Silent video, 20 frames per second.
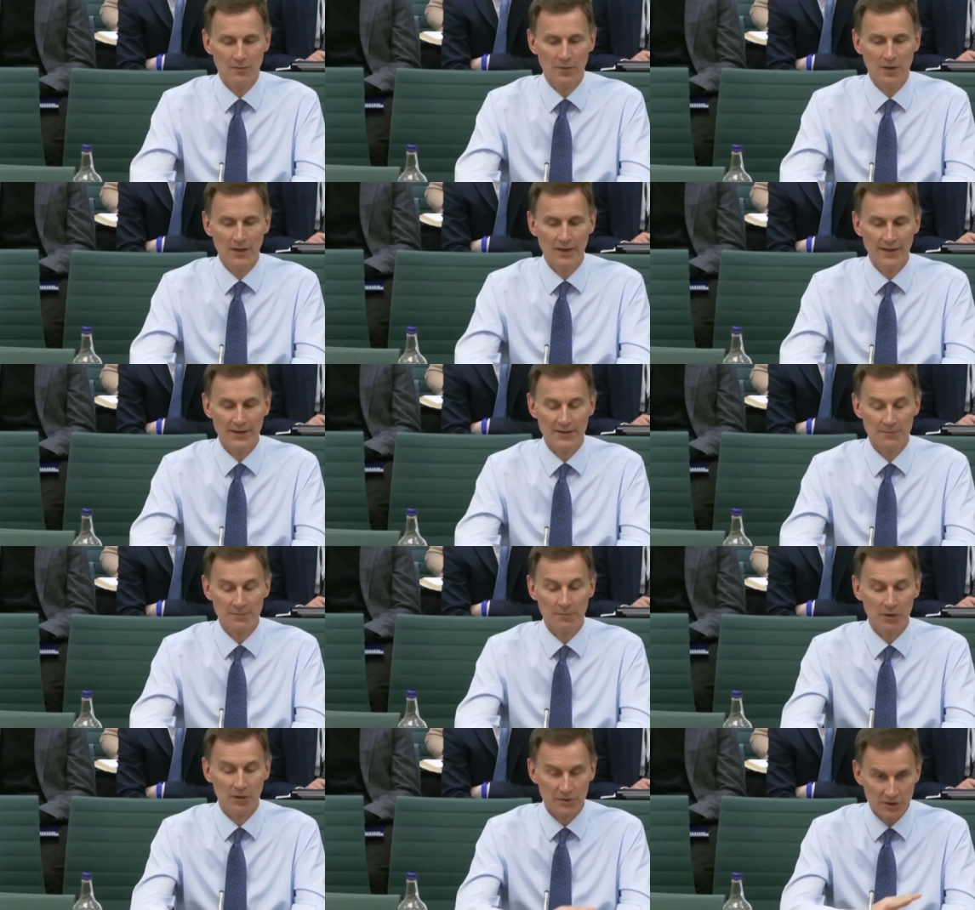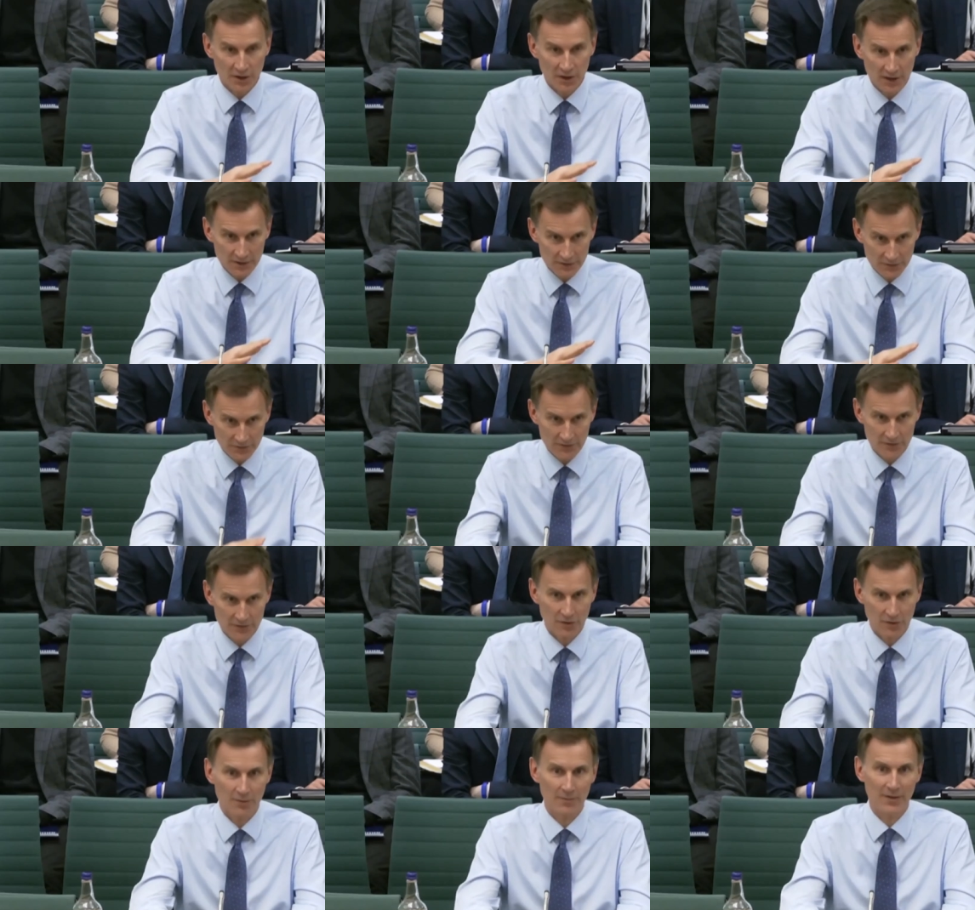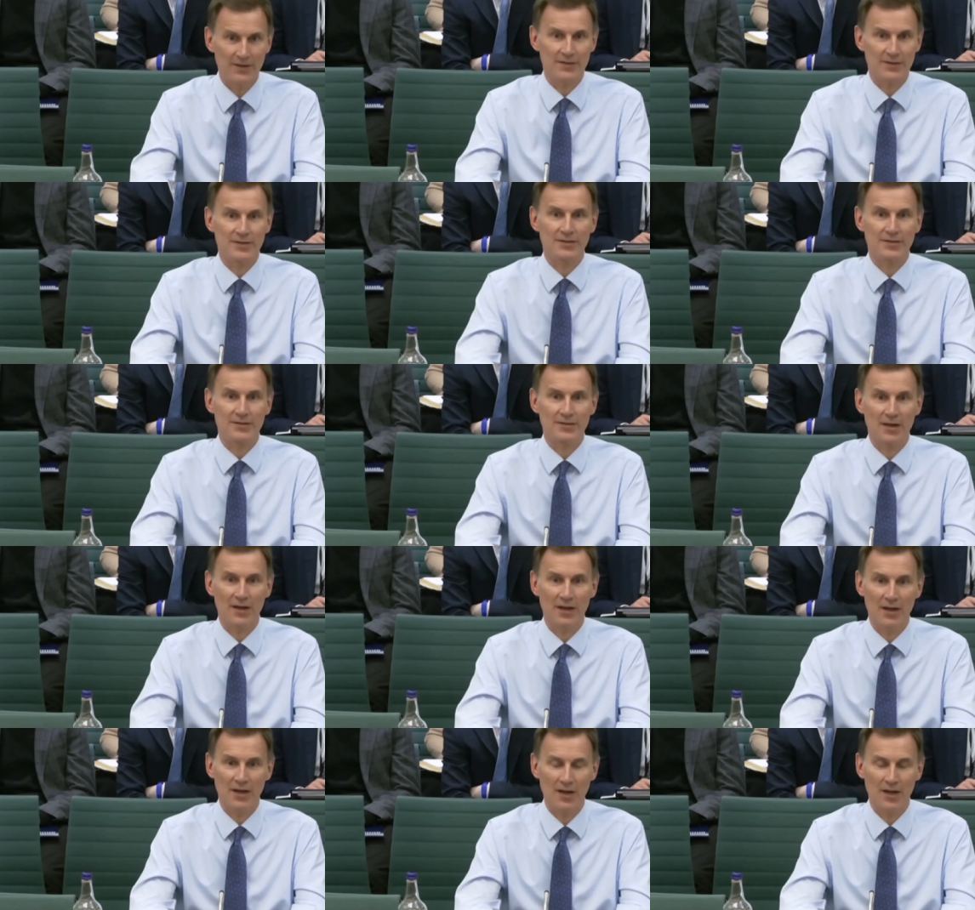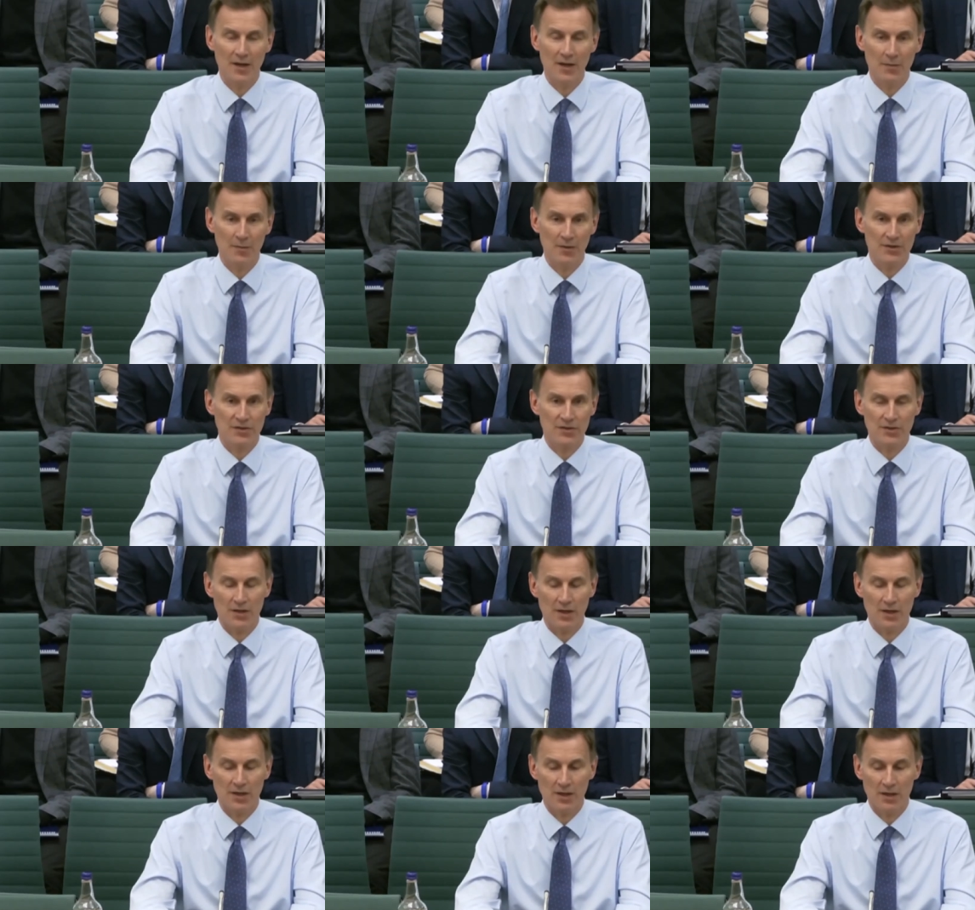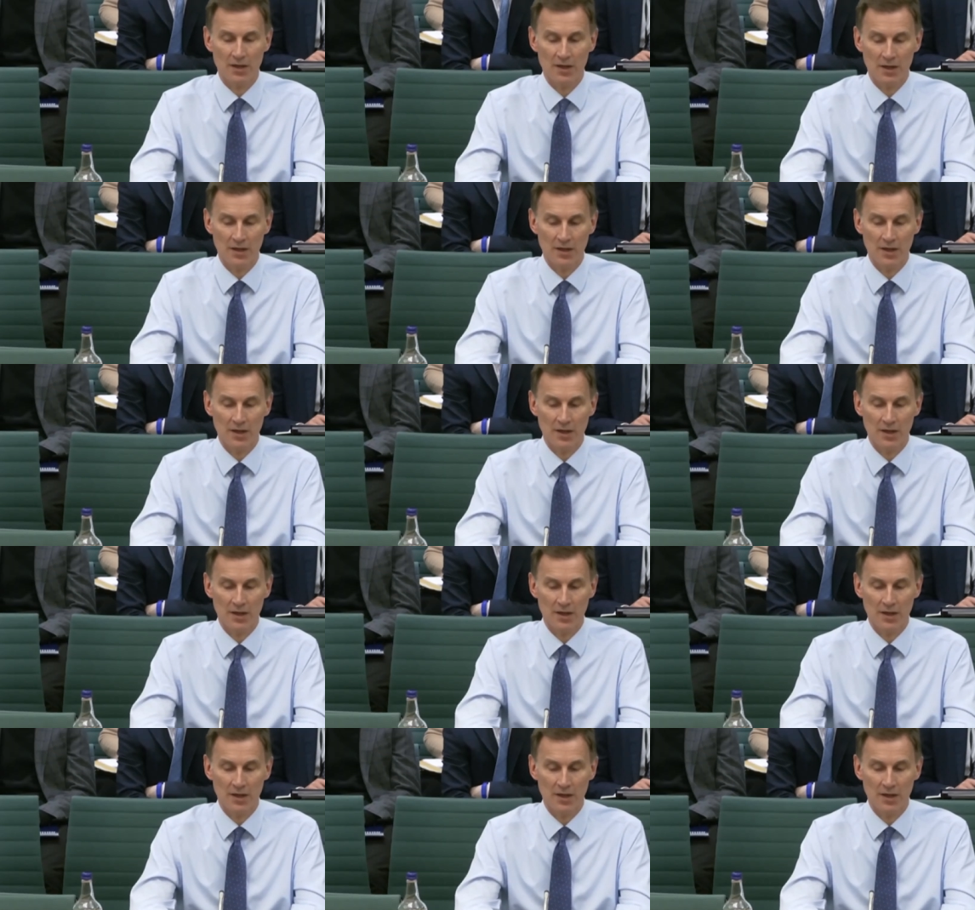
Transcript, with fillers: Well, he has apologised for his comments, uh, which uh,